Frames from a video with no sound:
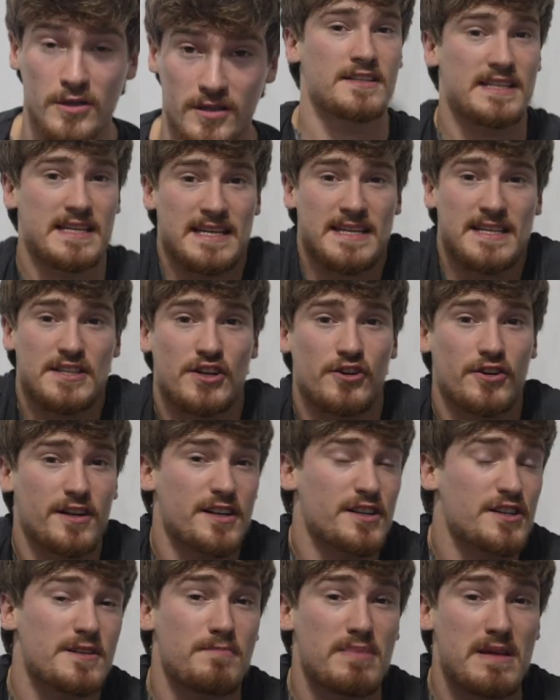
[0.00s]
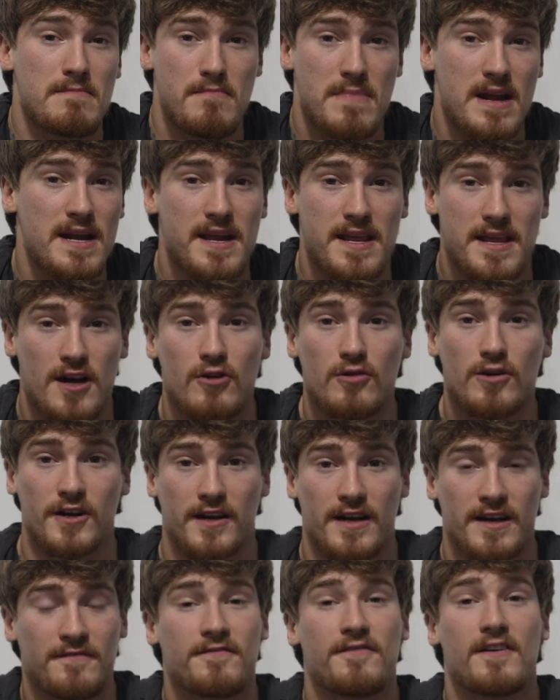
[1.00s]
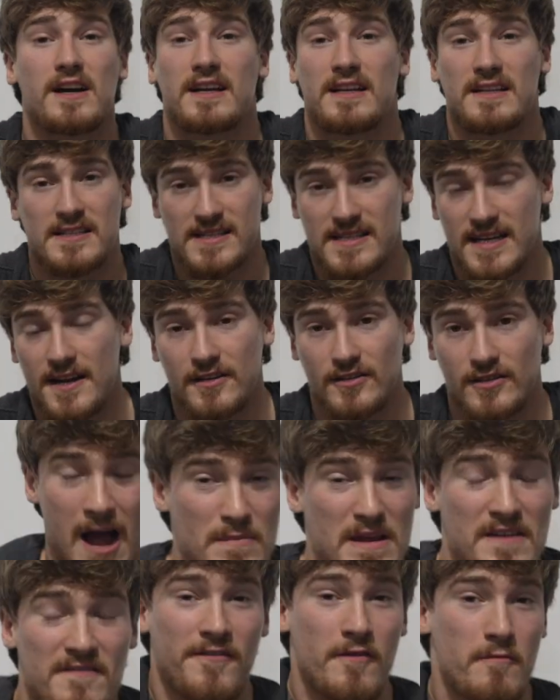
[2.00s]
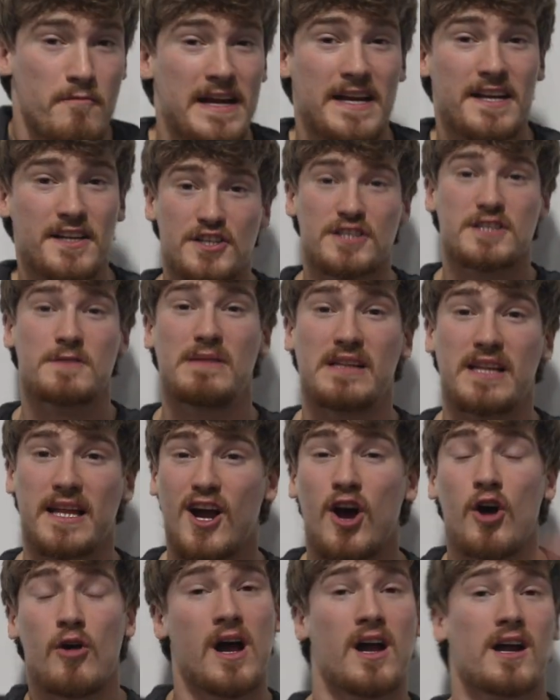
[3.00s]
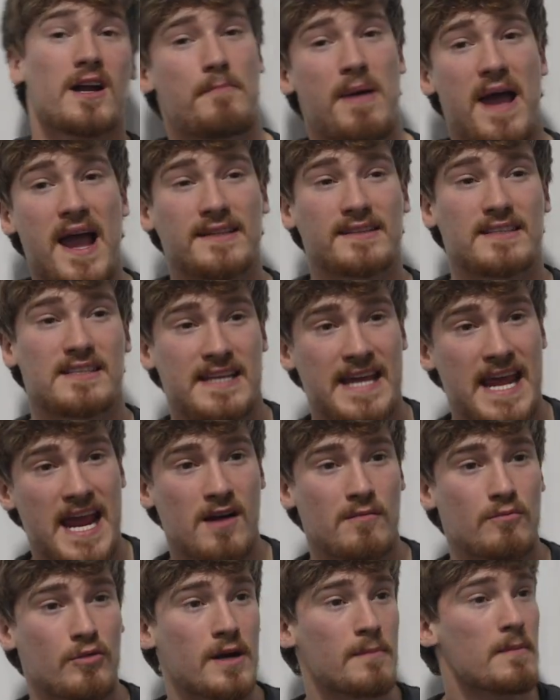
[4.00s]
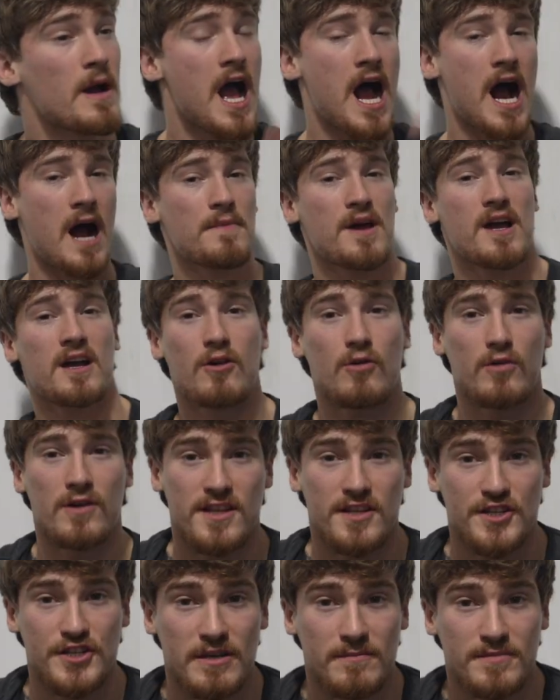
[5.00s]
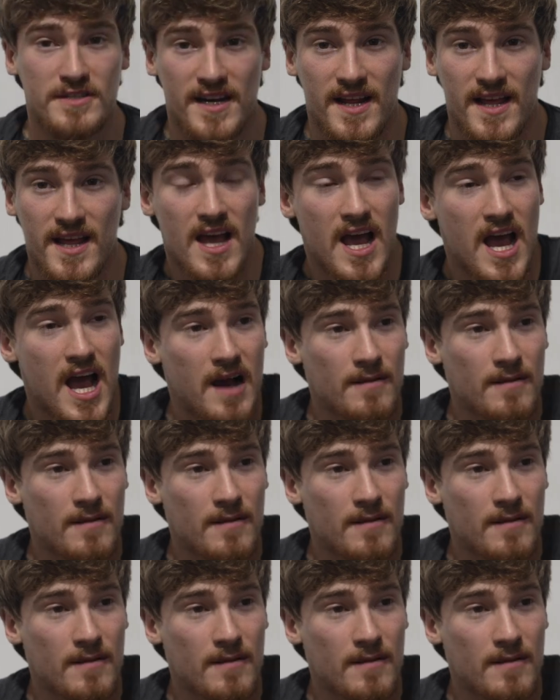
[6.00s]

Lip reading: It's easier to just be mediocre and fucking settle. I mean, for me to just be like, oh, I'm gonna pack this camera up. I'm not going to the gym today.